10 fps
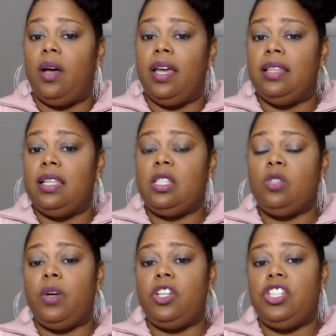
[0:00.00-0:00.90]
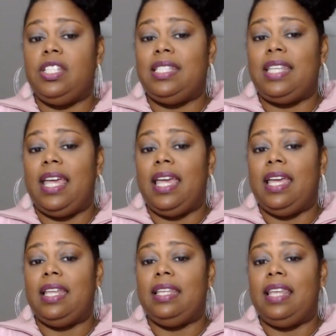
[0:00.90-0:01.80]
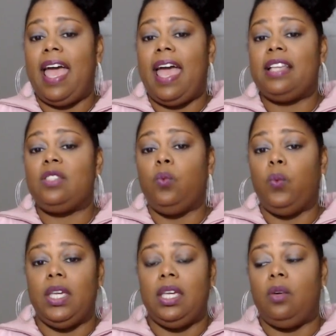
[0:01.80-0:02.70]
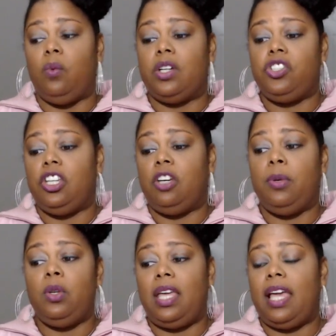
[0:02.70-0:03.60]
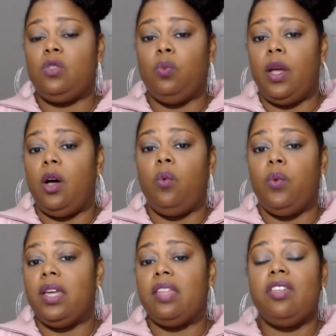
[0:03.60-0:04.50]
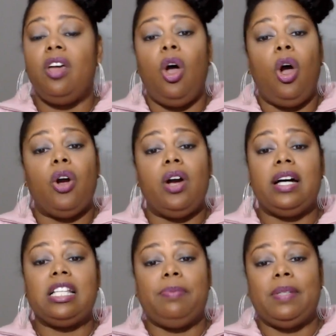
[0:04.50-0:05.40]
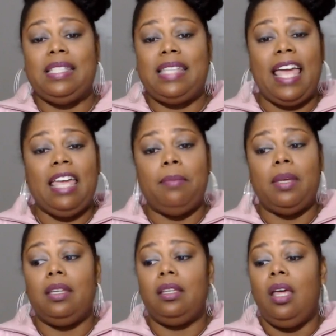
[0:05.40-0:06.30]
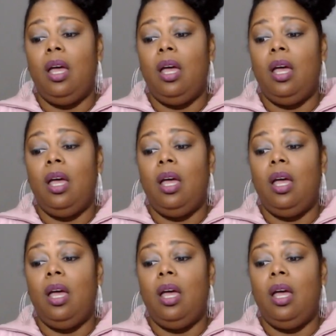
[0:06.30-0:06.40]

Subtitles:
And this is what she said last week, was she communicates well with her husband, Damon,